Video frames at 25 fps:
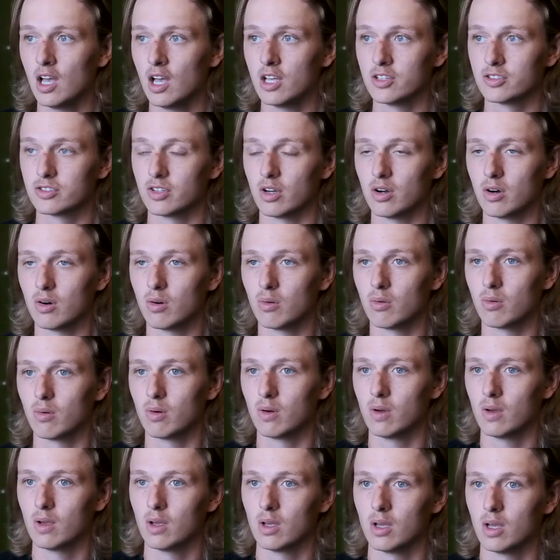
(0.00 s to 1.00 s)
So
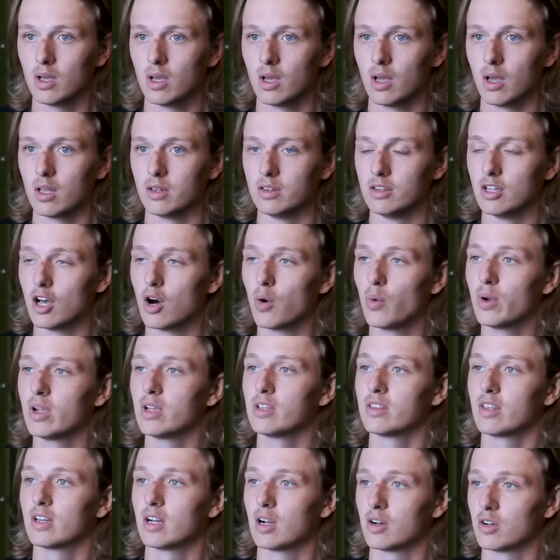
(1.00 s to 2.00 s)

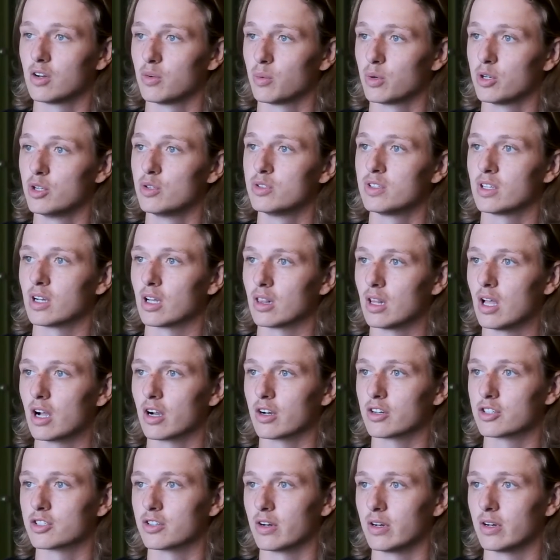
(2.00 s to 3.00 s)
knowing that we're using a
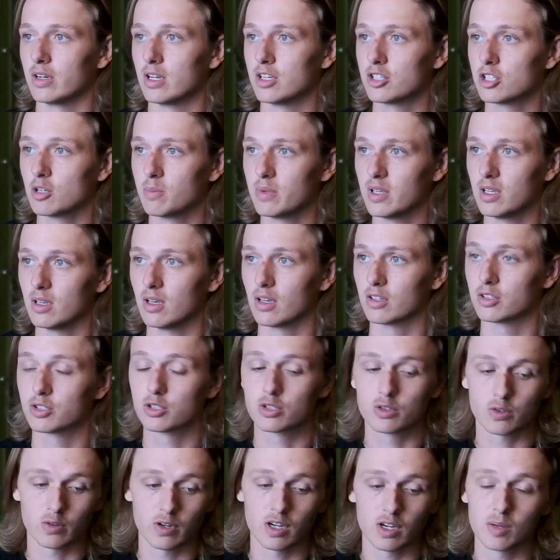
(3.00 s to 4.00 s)
lager strain, it should be
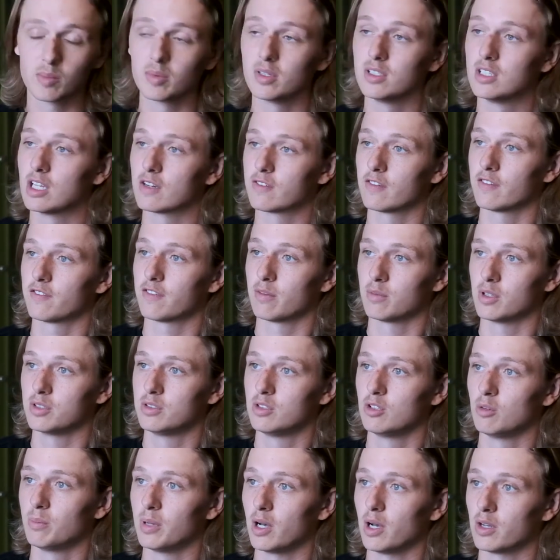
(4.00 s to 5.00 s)
extremely different from the
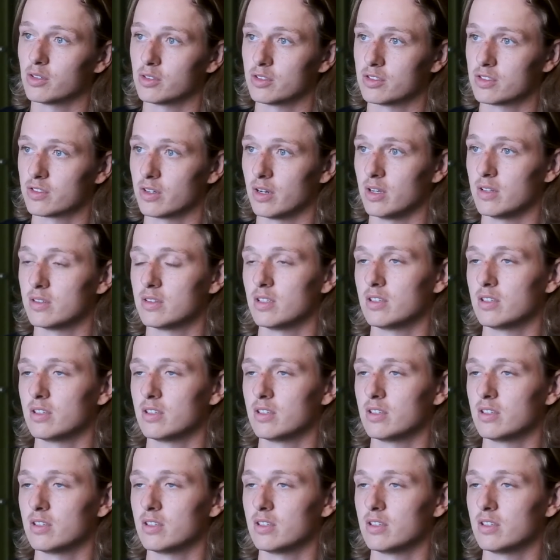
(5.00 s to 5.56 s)
2 Belgian strains.